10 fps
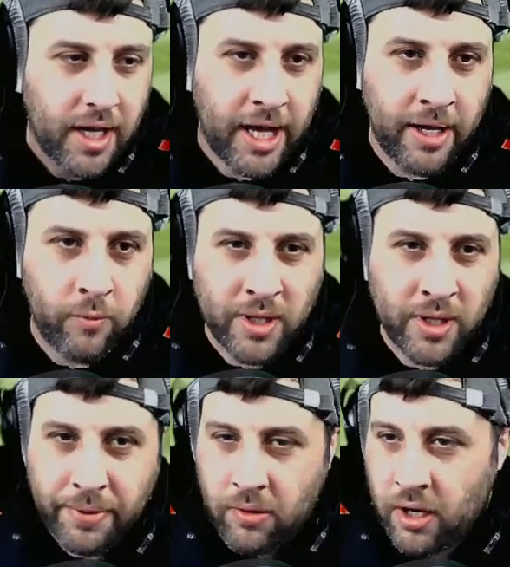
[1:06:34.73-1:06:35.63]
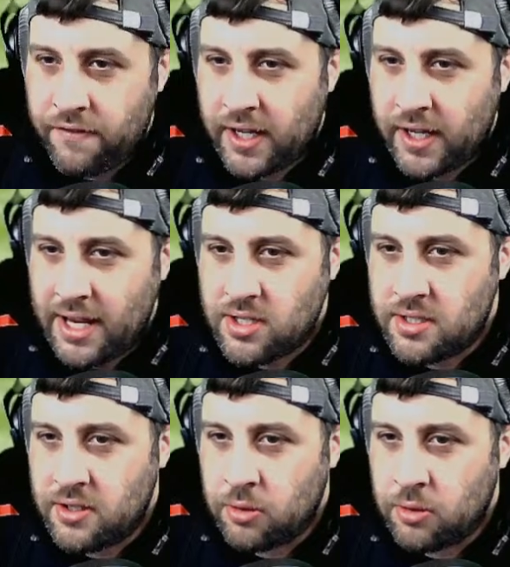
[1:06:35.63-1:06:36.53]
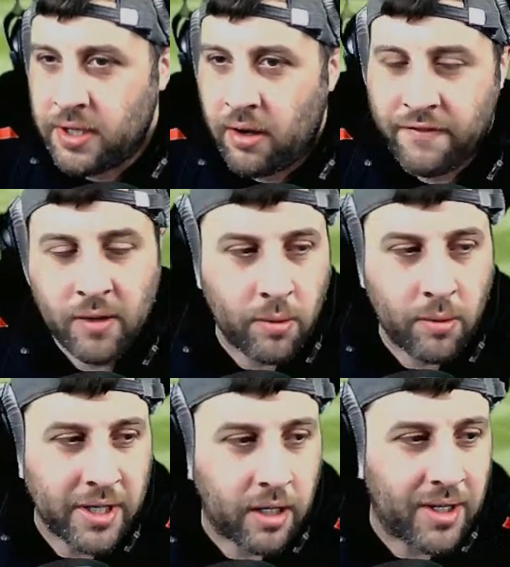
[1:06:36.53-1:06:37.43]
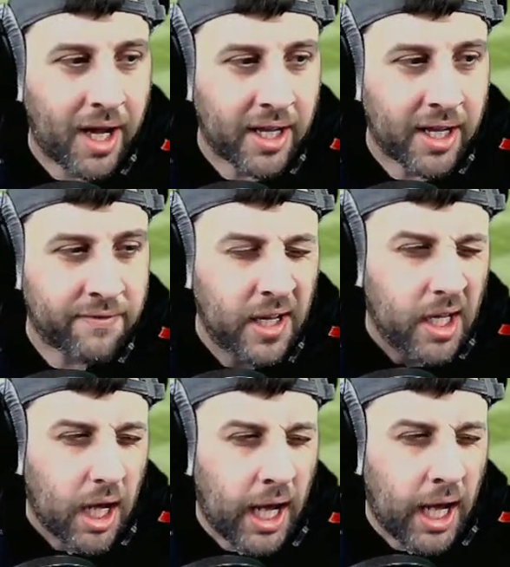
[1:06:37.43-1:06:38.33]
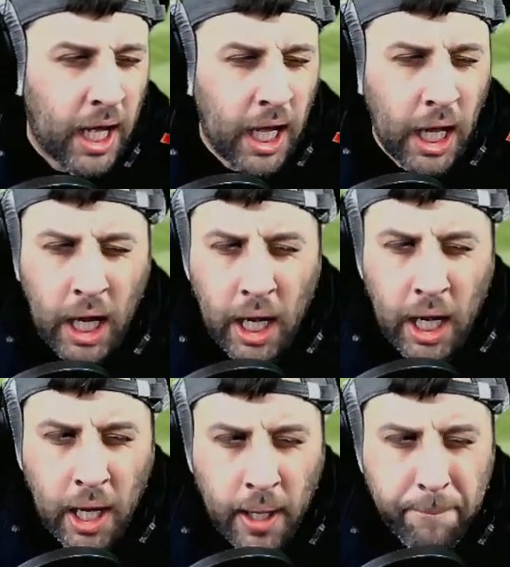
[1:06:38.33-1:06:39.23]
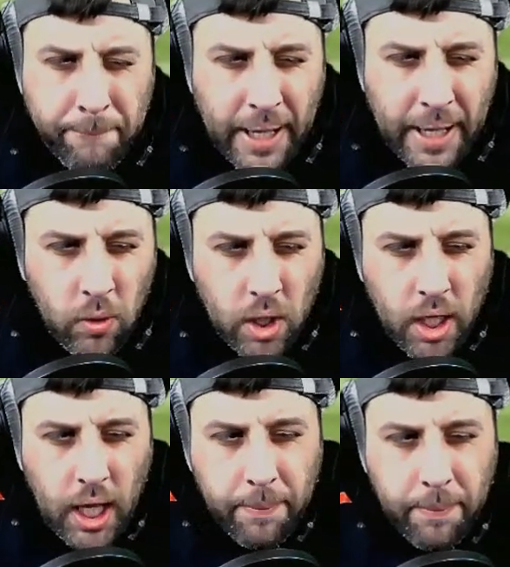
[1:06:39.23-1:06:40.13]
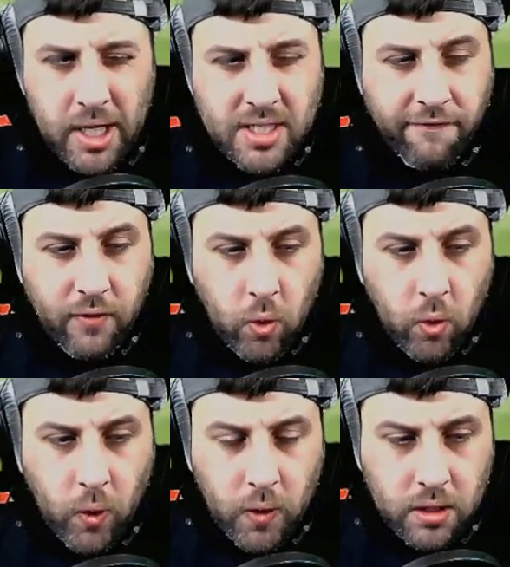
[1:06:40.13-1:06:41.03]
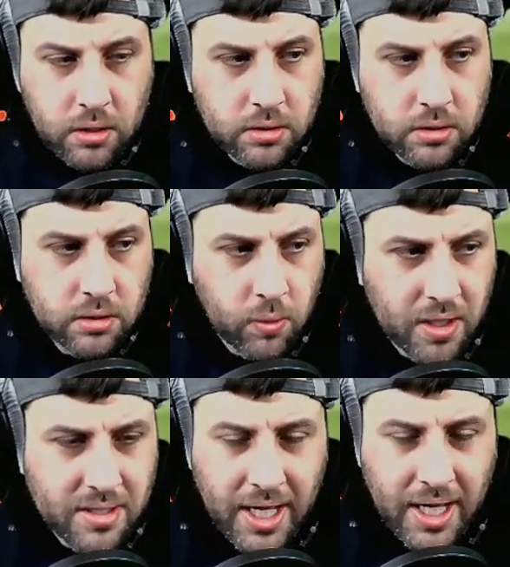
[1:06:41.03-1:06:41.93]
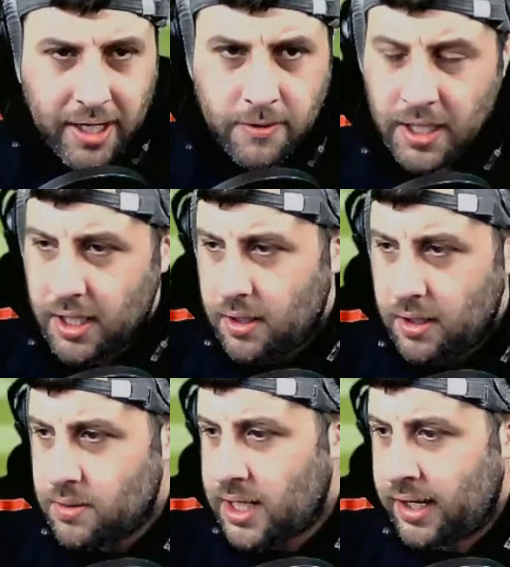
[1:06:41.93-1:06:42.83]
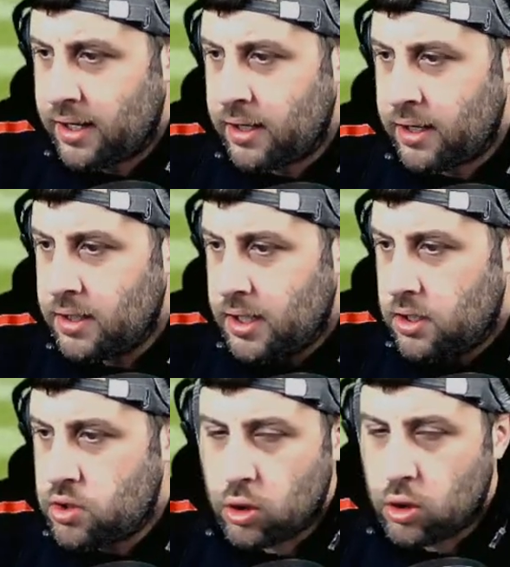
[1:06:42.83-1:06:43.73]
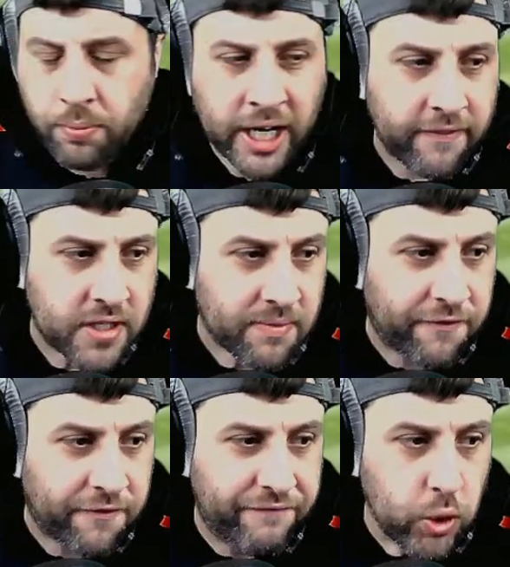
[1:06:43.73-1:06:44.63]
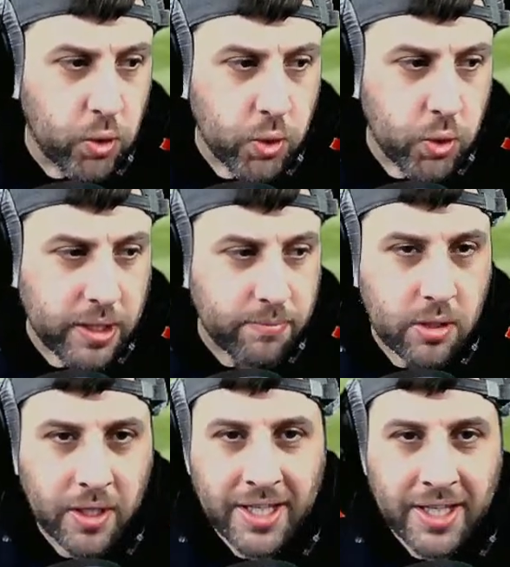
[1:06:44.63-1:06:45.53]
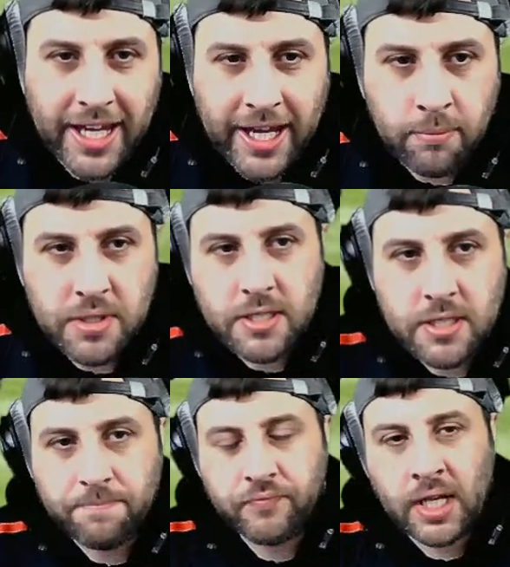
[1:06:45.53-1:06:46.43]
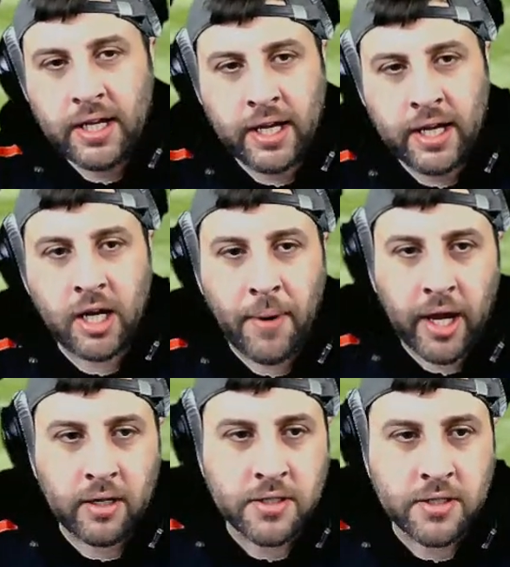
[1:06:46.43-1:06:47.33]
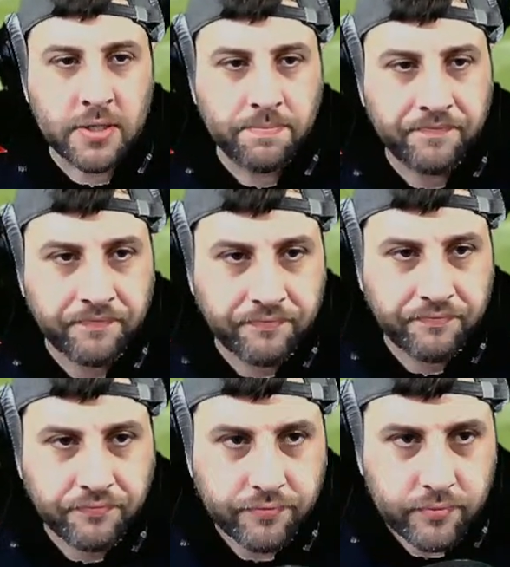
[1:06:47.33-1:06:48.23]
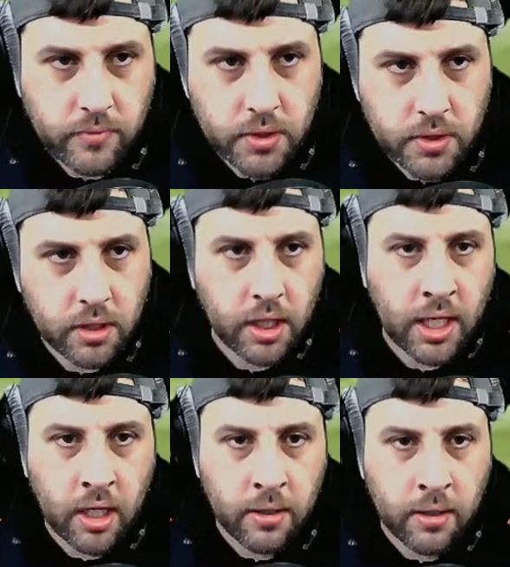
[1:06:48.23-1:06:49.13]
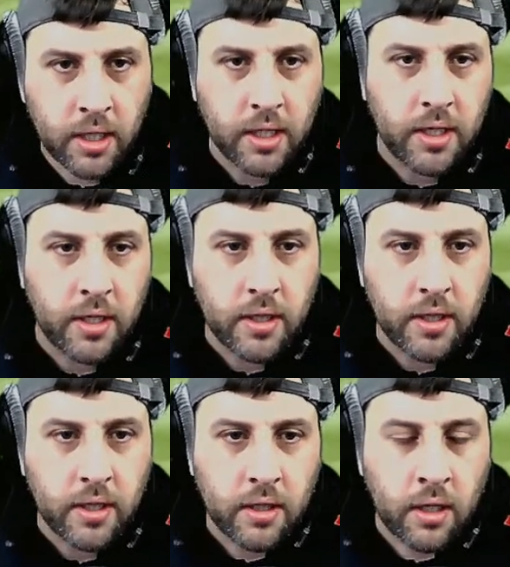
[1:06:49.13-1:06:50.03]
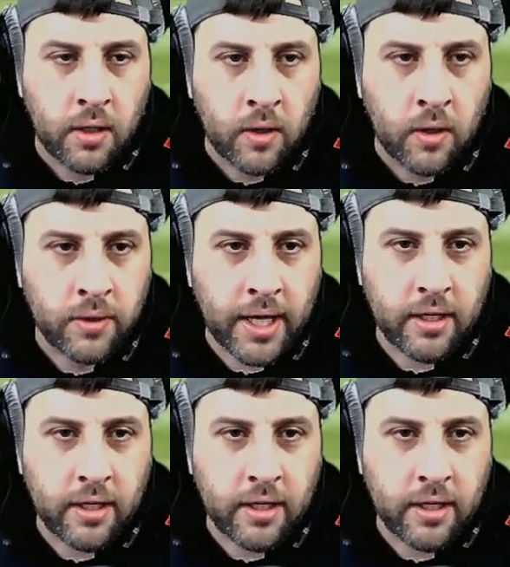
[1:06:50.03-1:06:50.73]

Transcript: with the bell notifications and you'll be notified when we go live. About 4:30, I want to say. We'll take a short break for some food in between the games. Here come Ireland on their